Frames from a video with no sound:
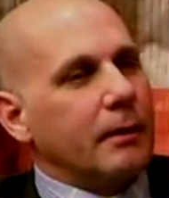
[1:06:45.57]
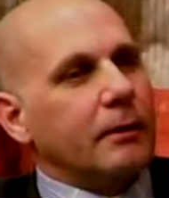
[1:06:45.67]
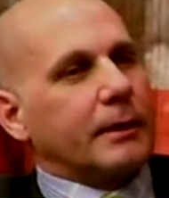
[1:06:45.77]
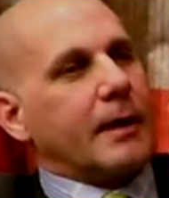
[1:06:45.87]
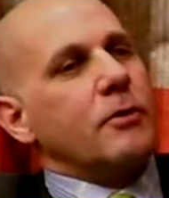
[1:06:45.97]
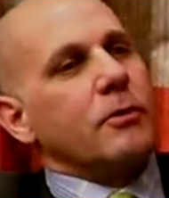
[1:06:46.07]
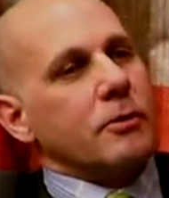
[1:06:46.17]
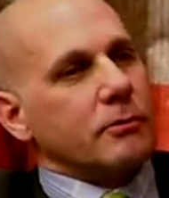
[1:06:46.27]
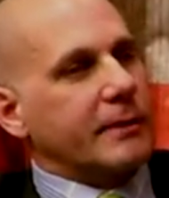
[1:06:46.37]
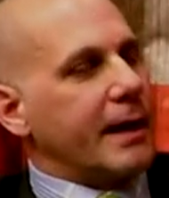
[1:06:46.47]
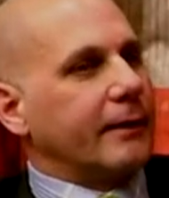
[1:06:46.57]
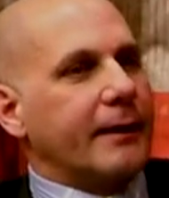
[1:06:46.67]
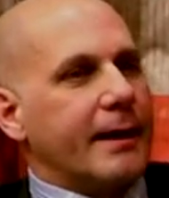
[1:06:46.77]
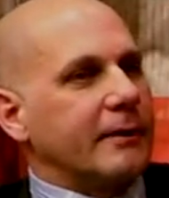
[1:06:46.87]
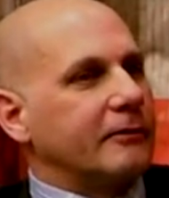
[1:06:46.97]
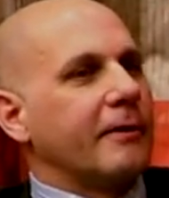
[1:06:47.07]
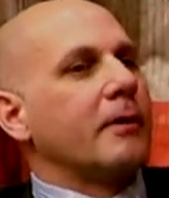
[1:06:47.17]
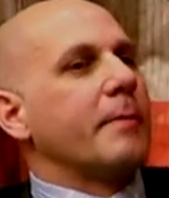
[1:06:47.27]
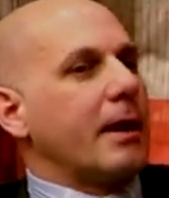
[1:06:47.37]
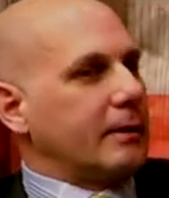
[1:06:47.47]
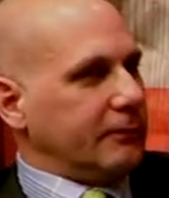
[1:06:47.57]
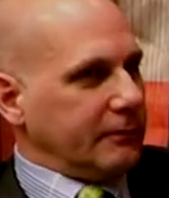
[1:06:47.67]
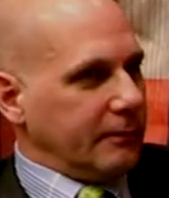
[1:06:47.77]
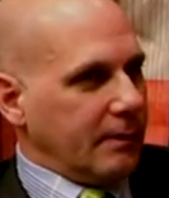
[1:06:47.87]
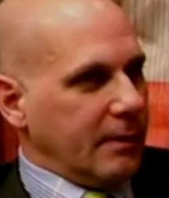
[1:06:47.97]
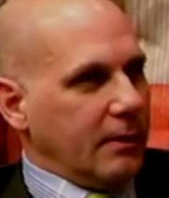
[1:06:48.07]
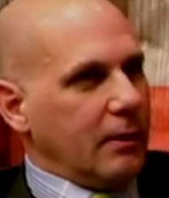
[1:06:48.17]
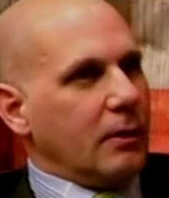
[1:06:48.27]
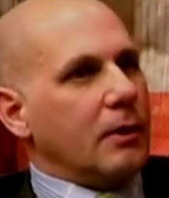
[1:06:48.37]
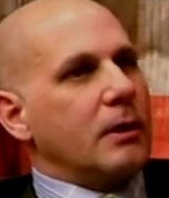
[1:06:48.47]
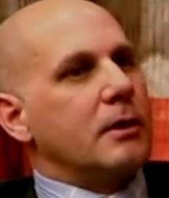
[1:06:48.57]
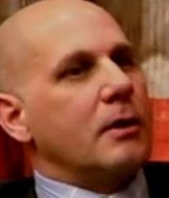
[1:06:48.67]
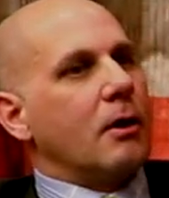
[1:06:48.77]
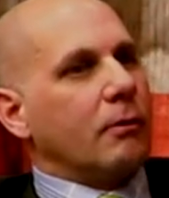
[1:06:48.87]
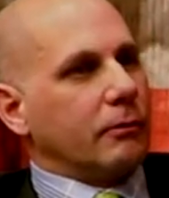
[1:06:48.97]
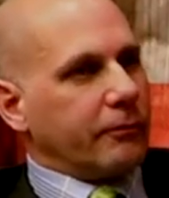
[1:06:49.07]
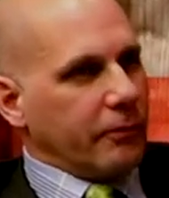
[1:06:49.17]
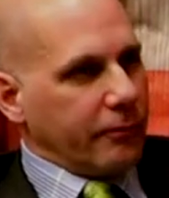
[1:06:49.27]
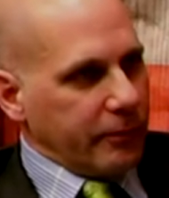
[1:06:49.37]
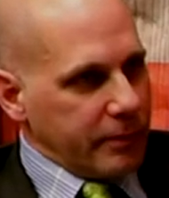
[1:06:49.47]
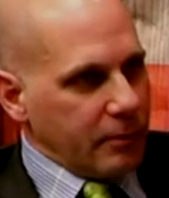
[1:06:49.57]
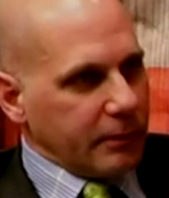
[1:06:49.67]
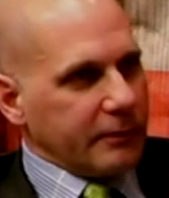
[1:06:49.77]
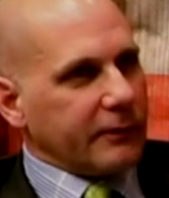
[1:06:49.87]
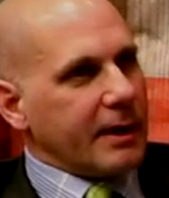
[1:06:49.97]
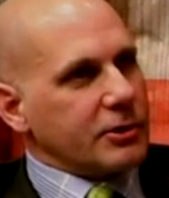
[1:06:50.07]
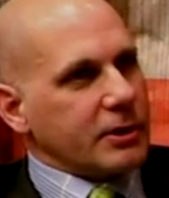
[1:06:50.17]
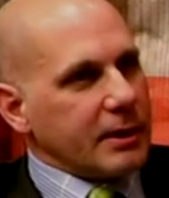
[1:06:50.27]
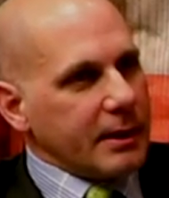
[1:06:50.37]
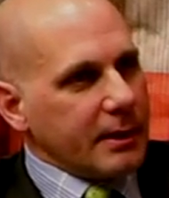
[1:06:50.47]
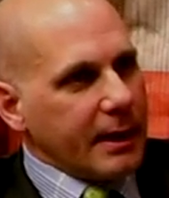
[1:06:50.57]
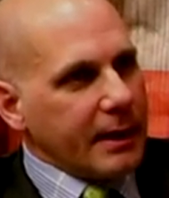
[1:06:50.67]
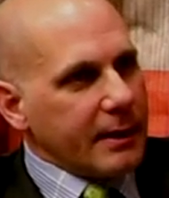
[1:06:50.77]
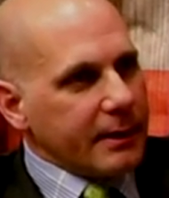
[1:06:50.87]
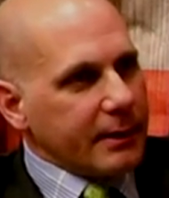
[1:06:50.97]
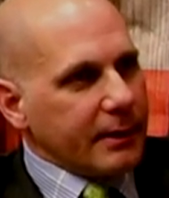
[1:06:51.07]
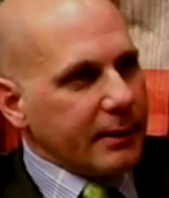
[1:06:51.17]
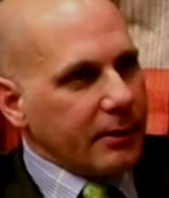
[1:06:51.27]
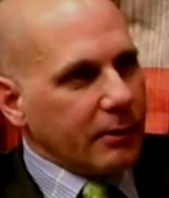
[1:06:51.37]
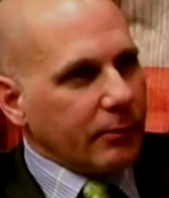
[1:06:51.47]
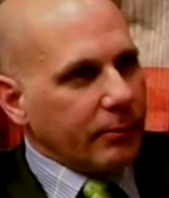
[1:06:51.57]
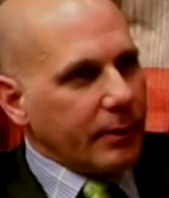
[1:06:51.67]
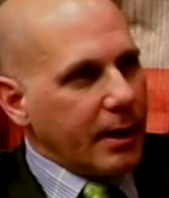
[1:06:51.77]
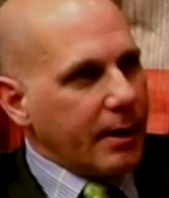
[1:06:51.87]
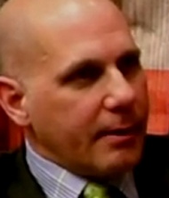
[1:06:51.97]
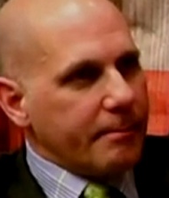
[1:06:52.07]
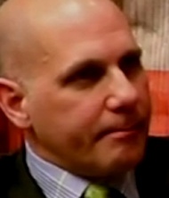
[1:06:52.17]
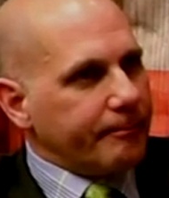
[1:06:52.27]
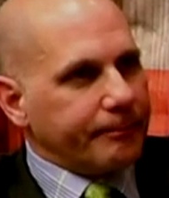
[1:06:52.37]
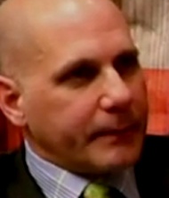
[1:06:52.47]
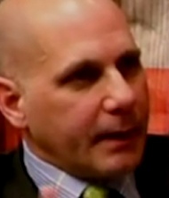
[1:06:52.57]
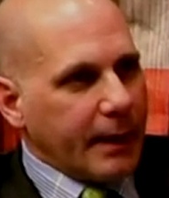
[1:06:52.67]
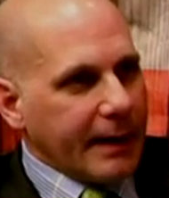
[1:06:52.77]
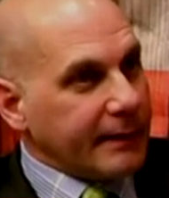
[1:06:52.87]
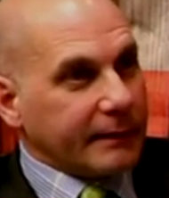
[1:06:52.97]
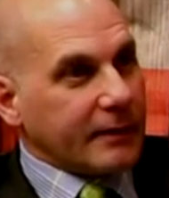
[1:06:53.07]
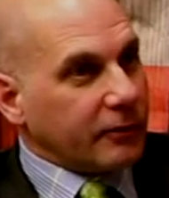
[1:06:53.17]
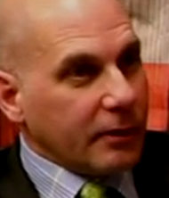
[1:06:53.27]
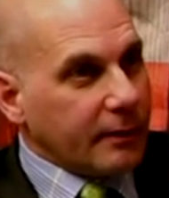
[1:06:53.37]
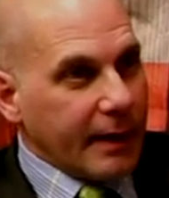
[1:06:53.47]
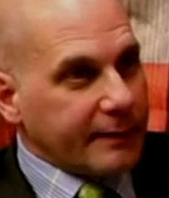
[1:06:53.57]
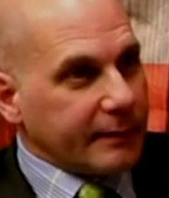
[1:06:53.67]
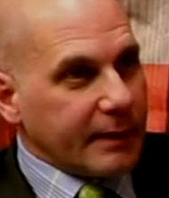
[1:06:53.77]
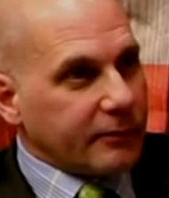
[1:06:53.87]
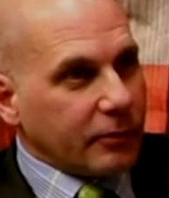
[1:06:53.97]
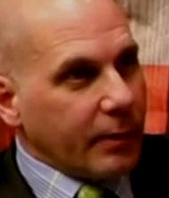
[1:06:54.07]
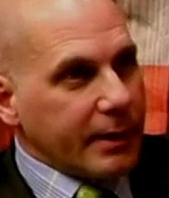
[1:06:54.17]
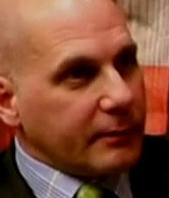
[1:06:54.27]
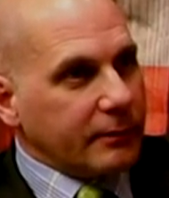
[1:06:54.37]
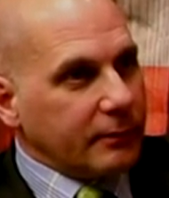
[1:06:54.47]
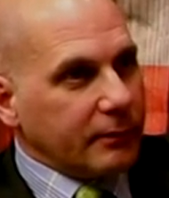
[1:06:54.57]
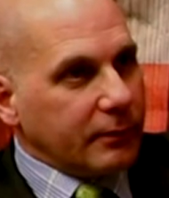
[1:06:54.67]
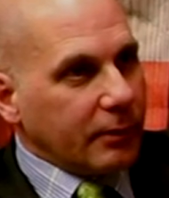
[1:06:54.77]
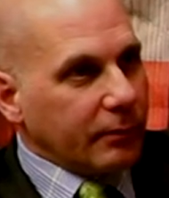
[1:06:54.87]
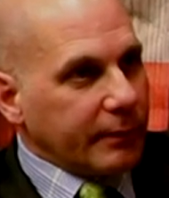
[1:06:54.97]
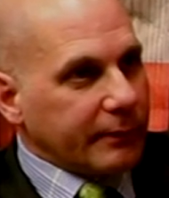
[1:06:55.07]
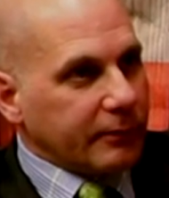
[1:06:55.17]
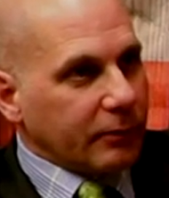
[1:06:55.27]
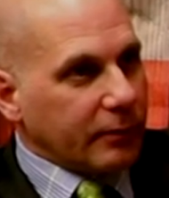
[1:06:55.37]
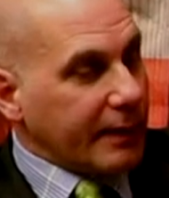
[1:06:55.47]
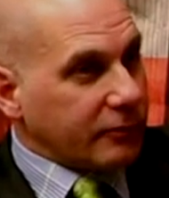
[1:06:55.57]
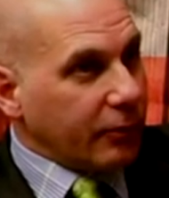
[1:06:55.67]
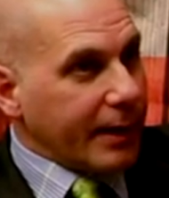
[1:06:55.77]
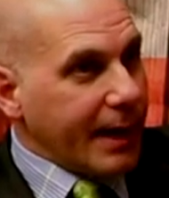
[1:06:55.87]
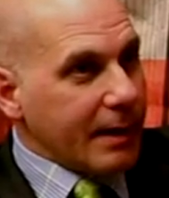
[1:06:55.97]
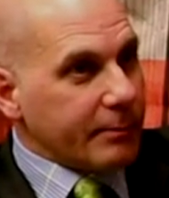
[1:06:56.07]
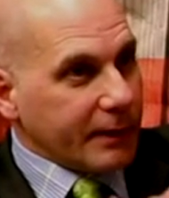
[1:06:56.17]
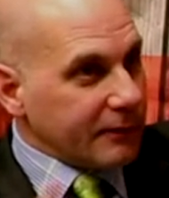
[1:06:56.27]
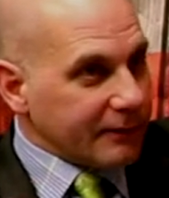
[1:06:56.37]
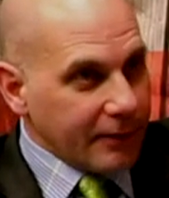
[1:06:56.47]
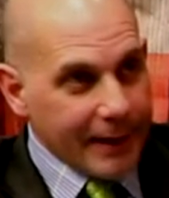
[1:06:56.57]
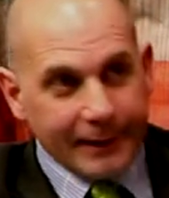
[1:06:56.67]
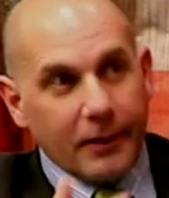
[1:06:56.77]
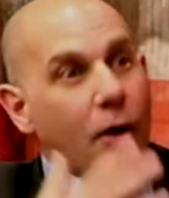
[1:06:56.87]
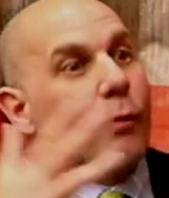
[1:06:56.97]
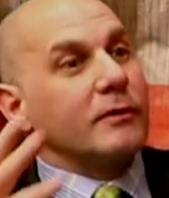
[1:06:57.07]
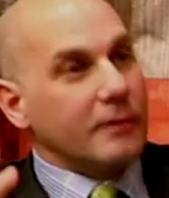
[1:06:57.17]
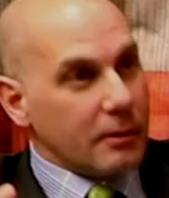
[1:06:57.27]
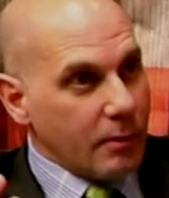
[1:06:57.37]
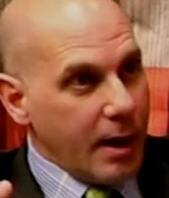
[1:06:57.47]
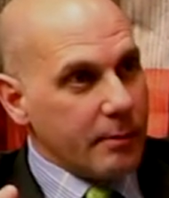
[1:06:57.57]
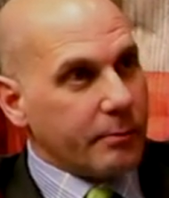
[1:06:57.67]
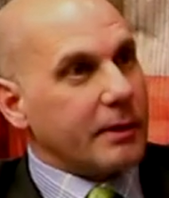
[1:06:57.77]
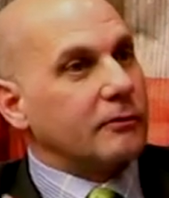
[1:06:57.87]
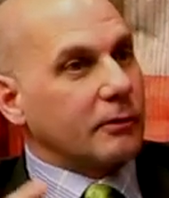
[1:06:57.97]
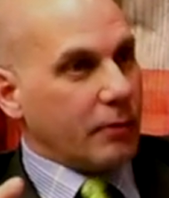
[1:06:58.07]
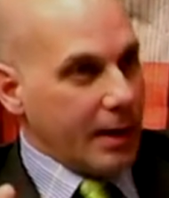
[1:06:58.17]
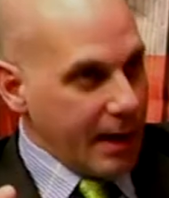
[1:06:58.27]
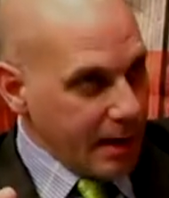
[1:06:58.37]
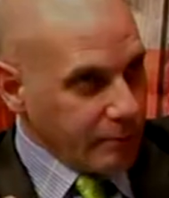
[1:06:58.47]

look, I know your tagline is fair and balanced, you know, for, for the organization. Right. And, and you know, um, I think that's good. I think that's a great, you know, that's a that's a great aim. Like you said, you're not going to always get it right, but no. it's a great aim.